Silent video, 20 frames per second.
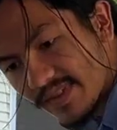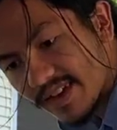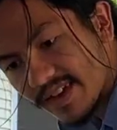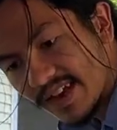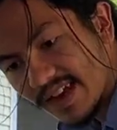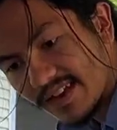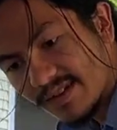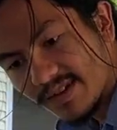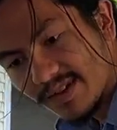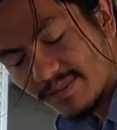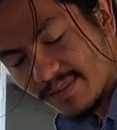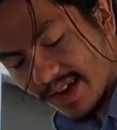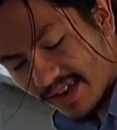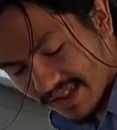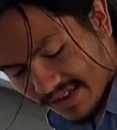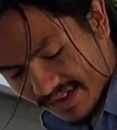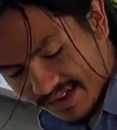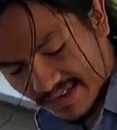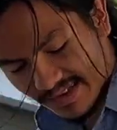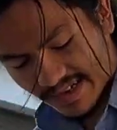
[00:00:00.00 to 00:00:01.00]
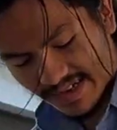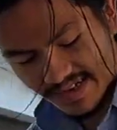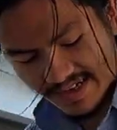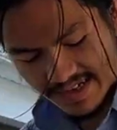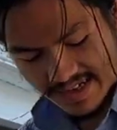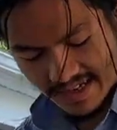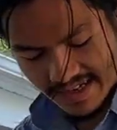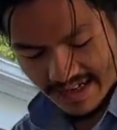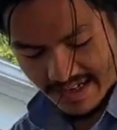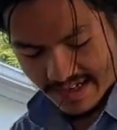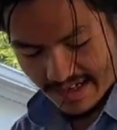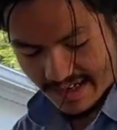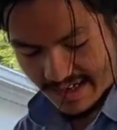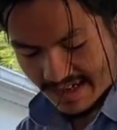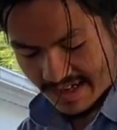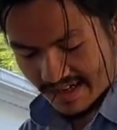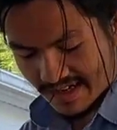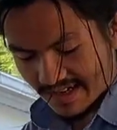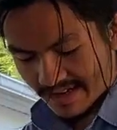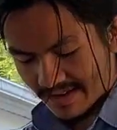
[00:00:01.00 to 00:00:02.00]
Again, you can buy these in
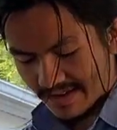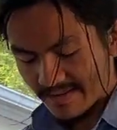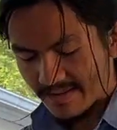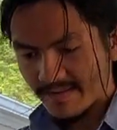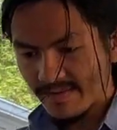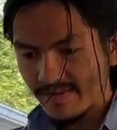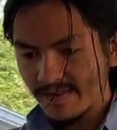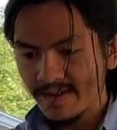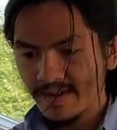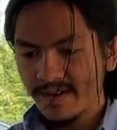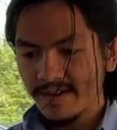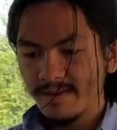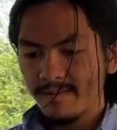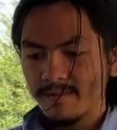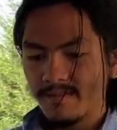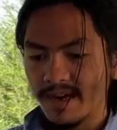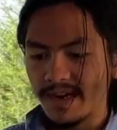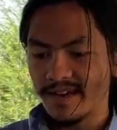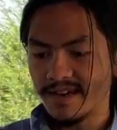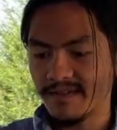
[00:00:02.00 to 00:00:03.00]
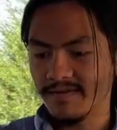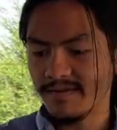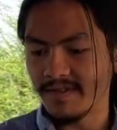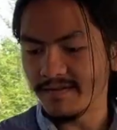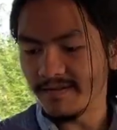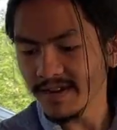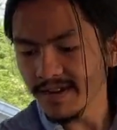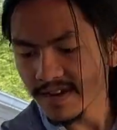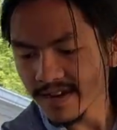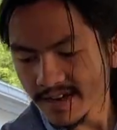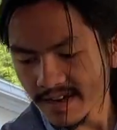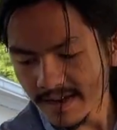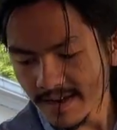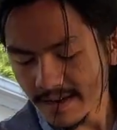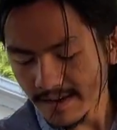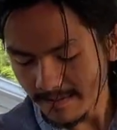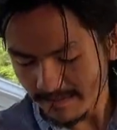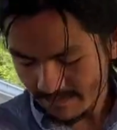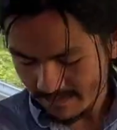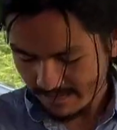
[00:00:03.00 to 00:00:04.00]
many different
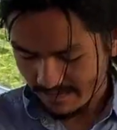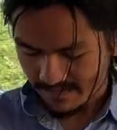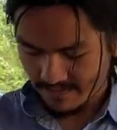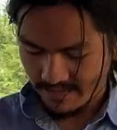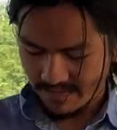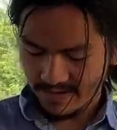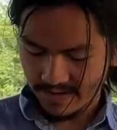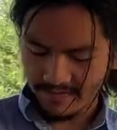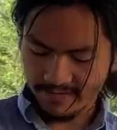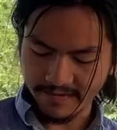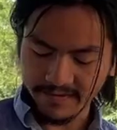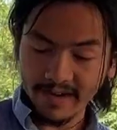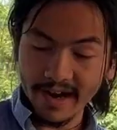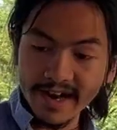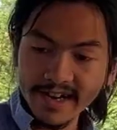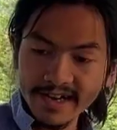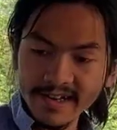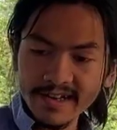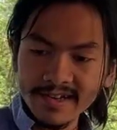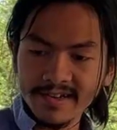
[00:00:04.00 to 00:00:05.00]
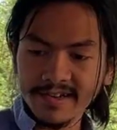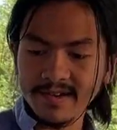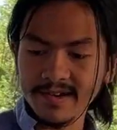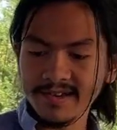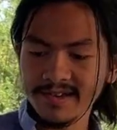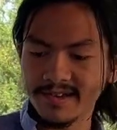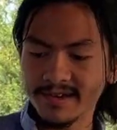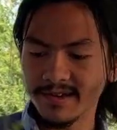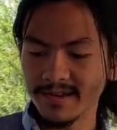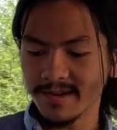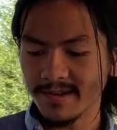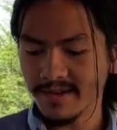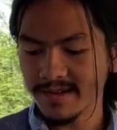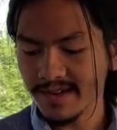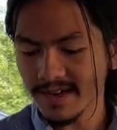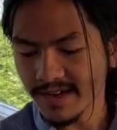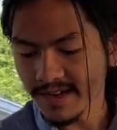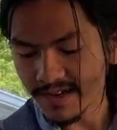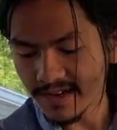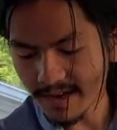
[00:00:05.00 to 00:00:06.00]
varieties and also
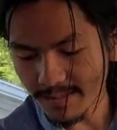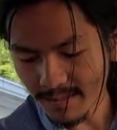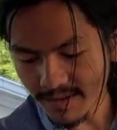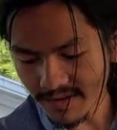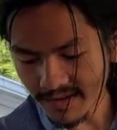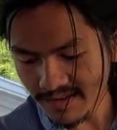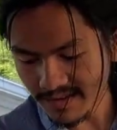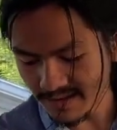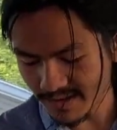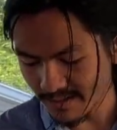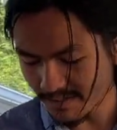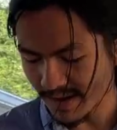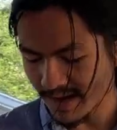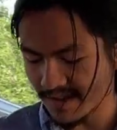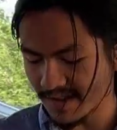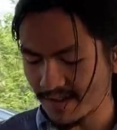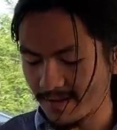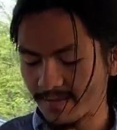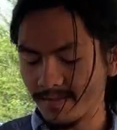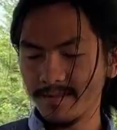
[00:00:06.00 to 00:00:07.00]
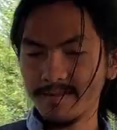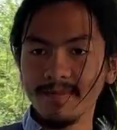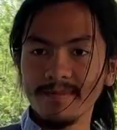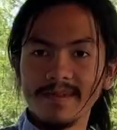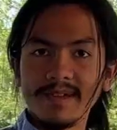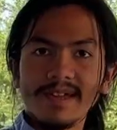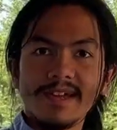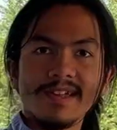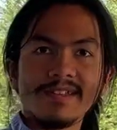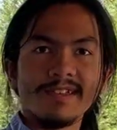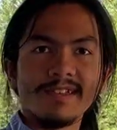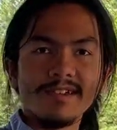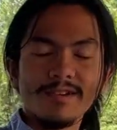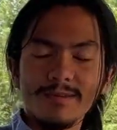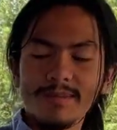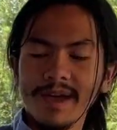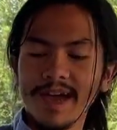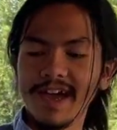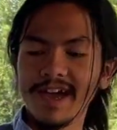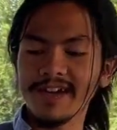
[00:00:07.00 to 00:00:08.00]
numbers. You can buy them a
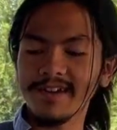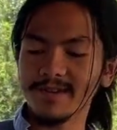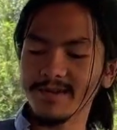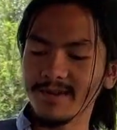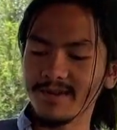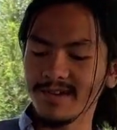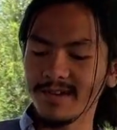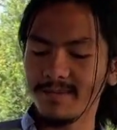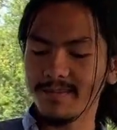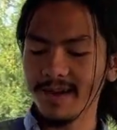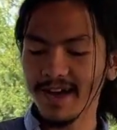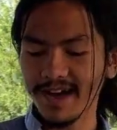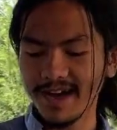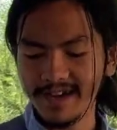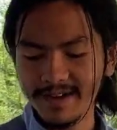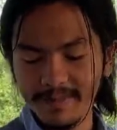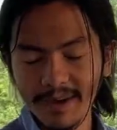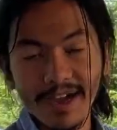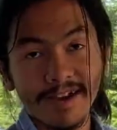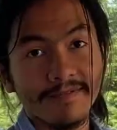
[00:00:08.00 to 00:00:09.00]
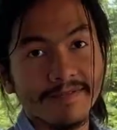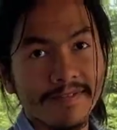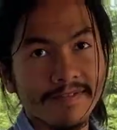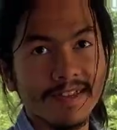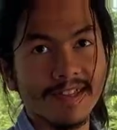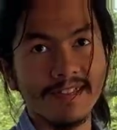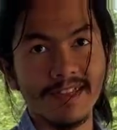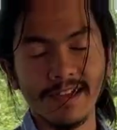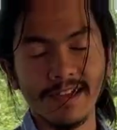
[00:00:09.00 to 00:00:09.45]
single pack, or you can buy a pack of 15